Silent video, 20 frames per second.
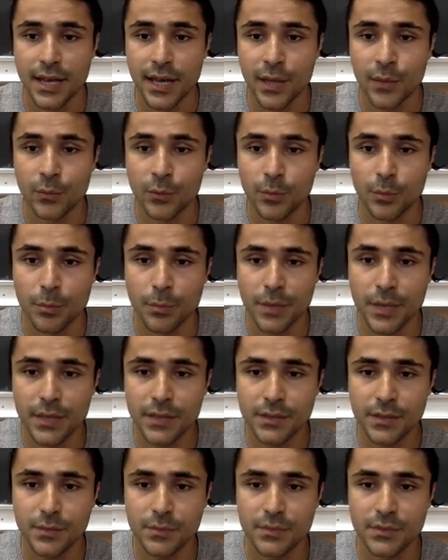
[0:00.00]
And what
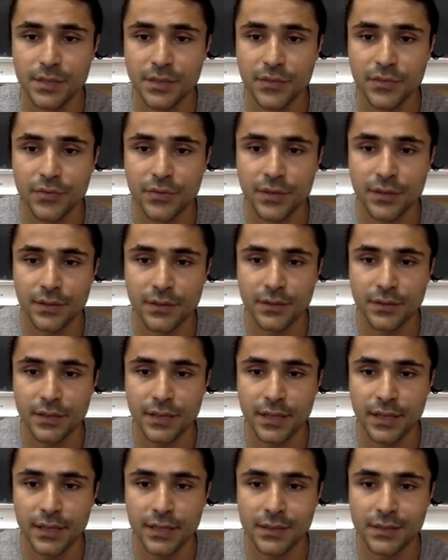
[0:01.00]
makes them different
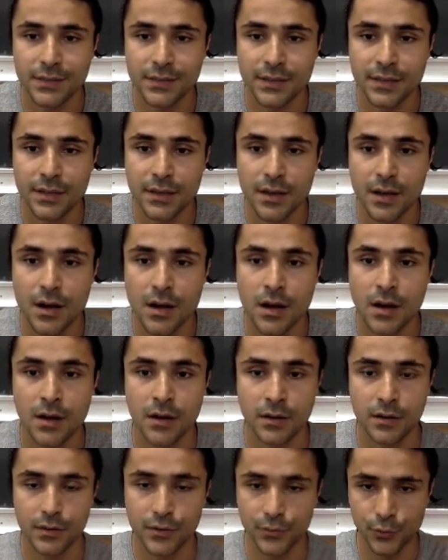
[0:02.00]
is the
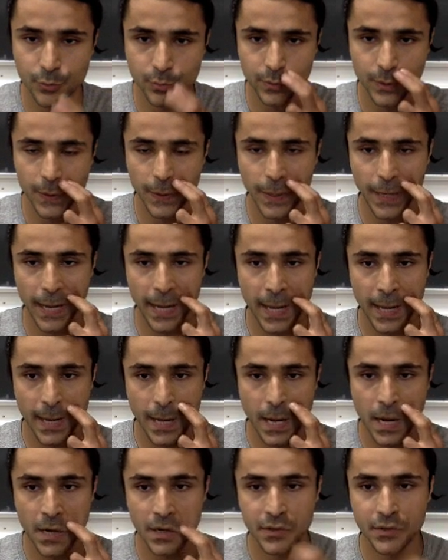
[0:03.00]
R group, okay?
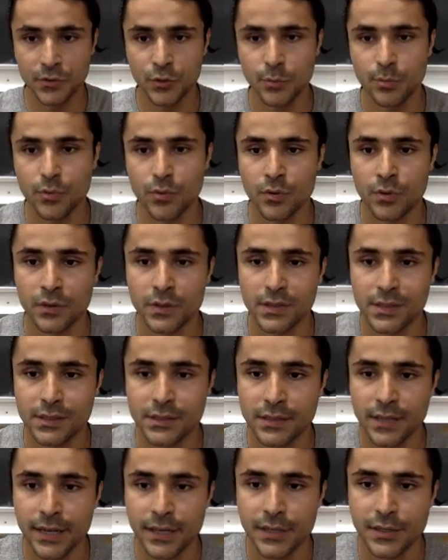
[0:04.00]
R group, or the
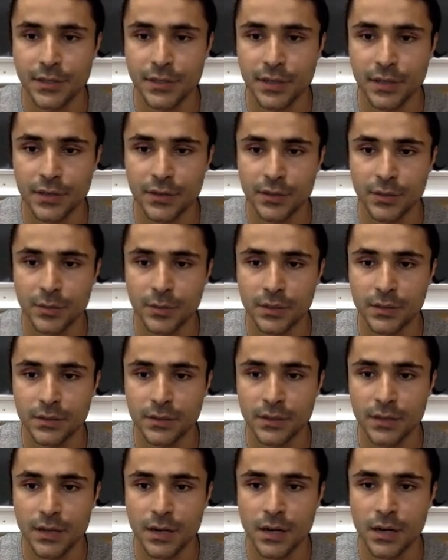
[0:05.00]
side chain. So I'm going to
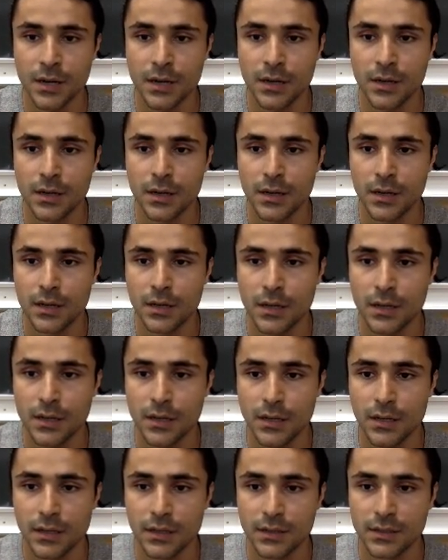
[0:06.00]
say R
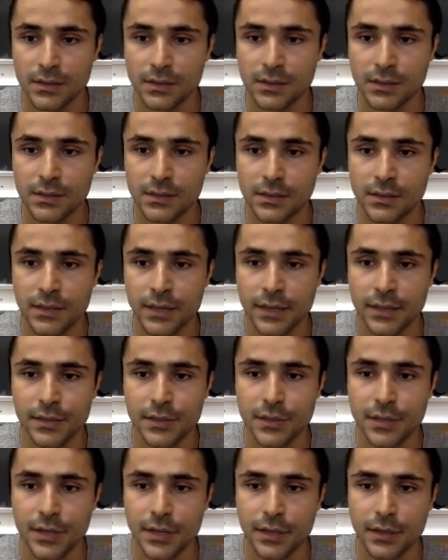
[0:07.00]
is the side
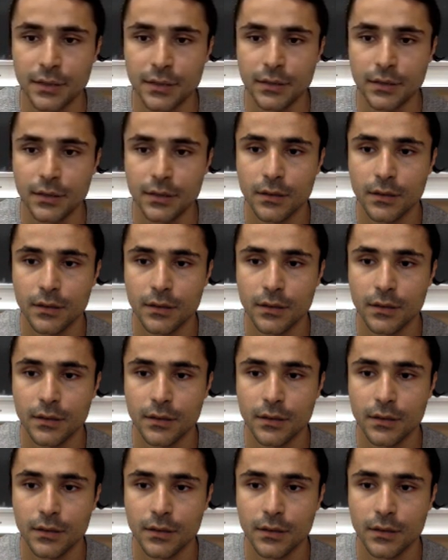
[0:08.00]
chain.